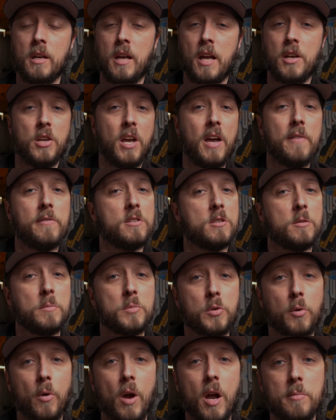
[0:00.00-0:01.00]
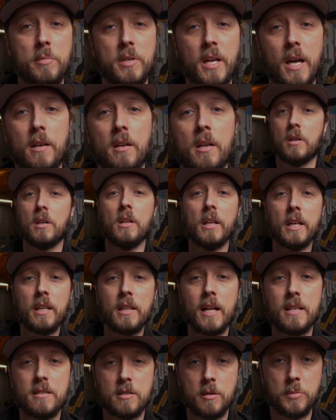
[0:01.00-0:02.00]
and you haven't subscribed yet, click
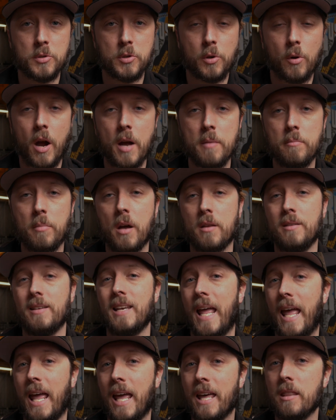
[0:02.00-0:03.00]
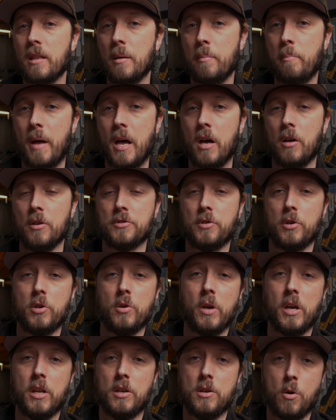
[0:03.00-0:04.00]
that subscribe button and the bell so
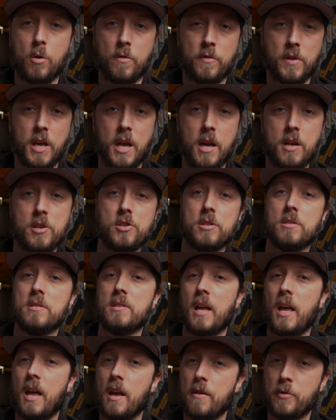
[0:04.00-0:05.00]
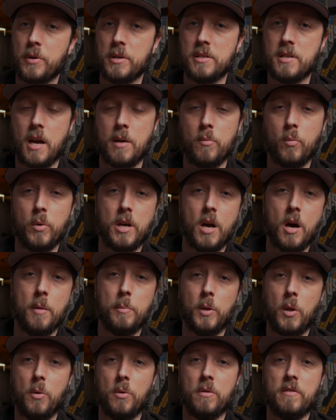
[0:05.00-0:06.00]
you get notifications every time we
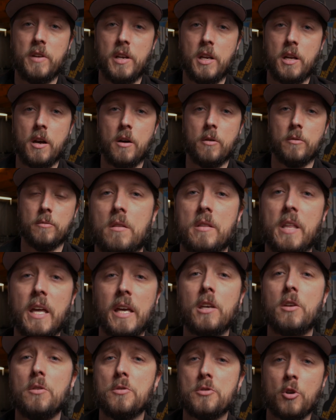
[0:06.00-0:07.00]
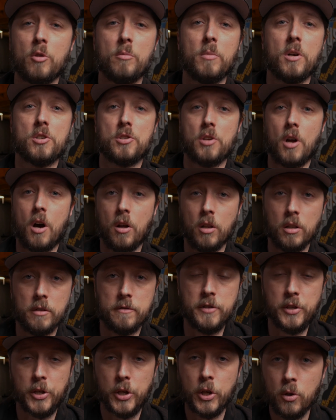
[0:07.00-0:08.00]
upload a video. Thank you so much to all
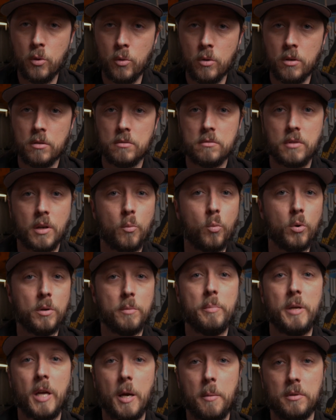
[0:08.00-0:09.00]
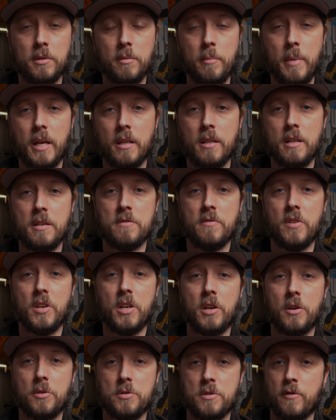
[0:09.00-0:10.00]
of you. I wouldn't be able to make these
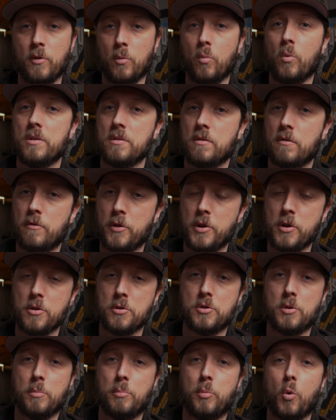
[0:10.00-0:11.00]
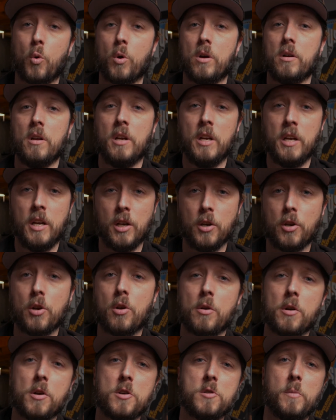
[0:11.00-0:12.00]
videos if it wasn't for your support,
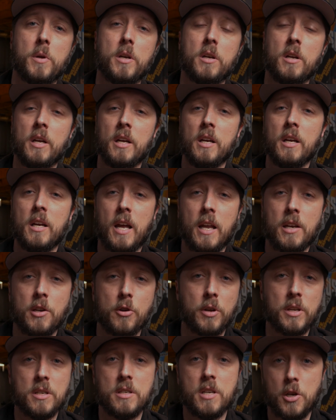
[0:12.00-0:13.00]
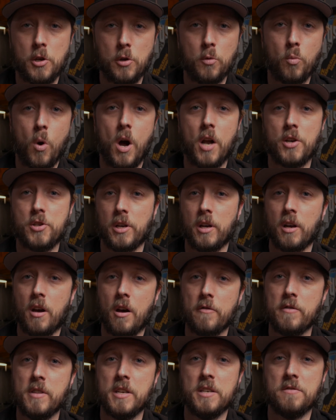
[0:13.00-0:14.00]
encouragement, and your continued watching
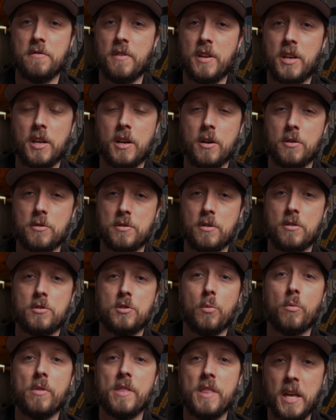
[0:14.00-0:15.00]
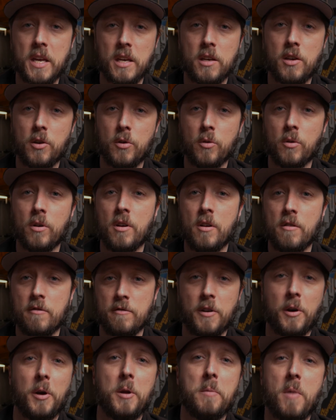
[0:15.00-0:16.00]
of these videos. So thank you
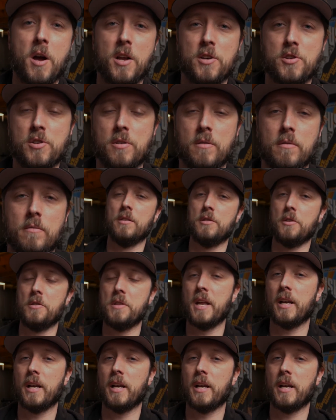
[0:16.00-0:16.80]
very much. Until the